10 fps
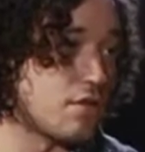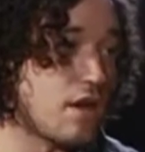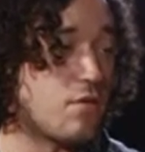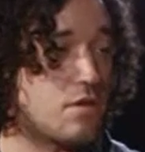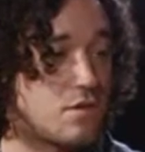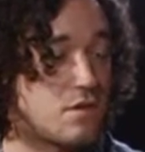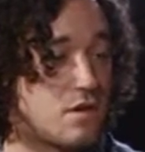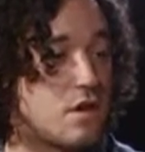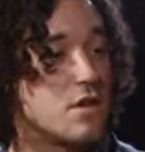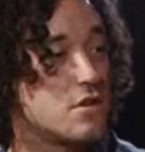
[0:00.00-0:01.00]
that was
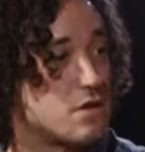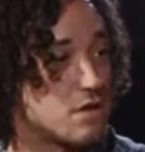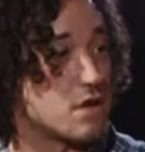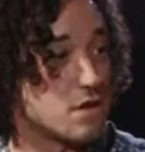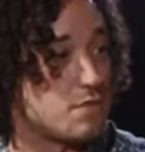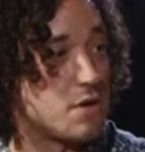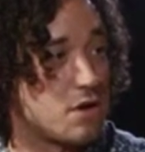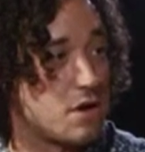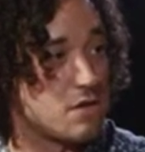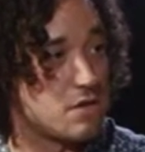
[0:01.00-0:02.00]
an interesting
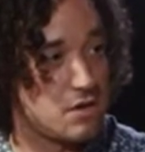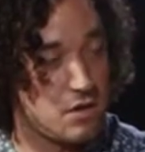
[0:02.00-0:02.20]
experience.